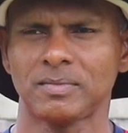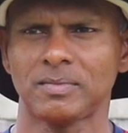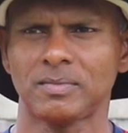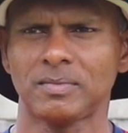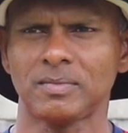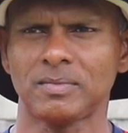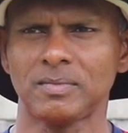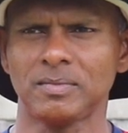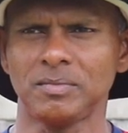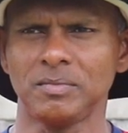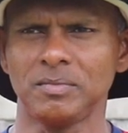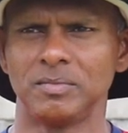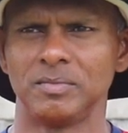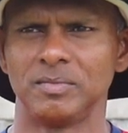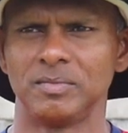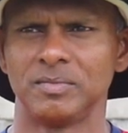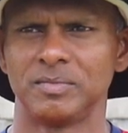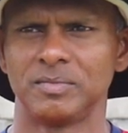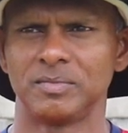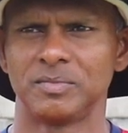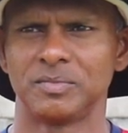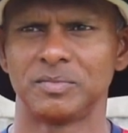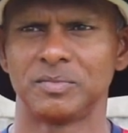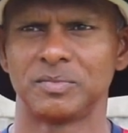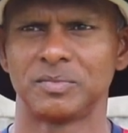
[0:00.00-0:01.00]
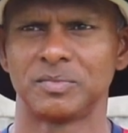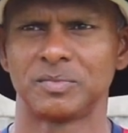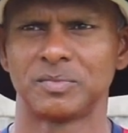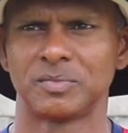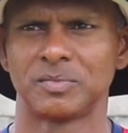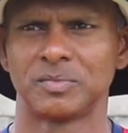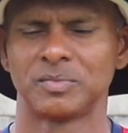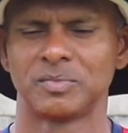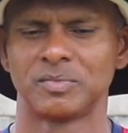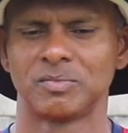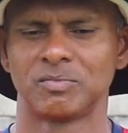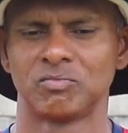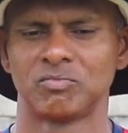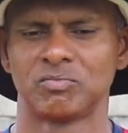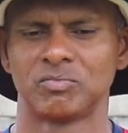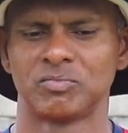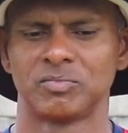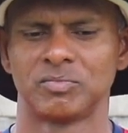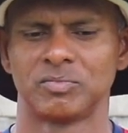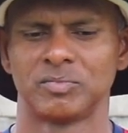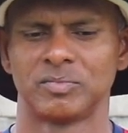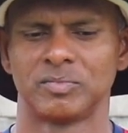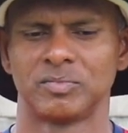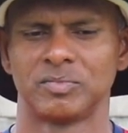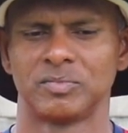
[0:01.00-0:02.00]
What are your overall thoughts on
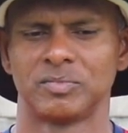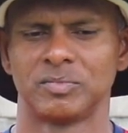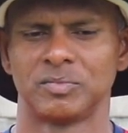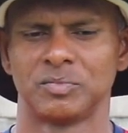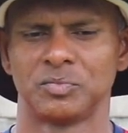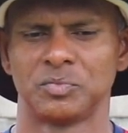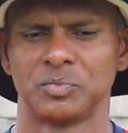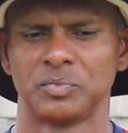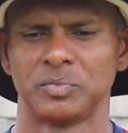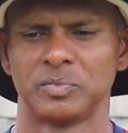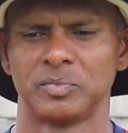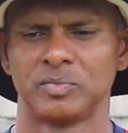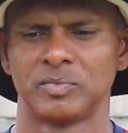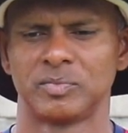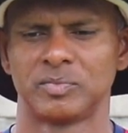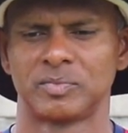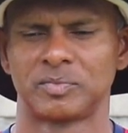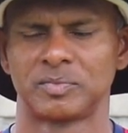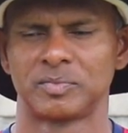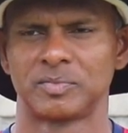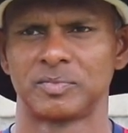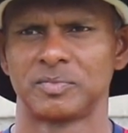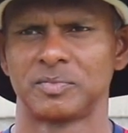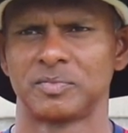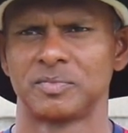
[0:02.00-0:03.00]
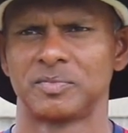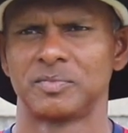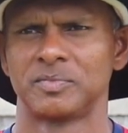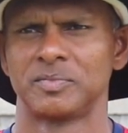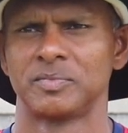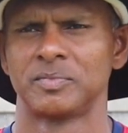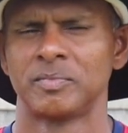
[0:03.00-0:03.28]
how today unfolded?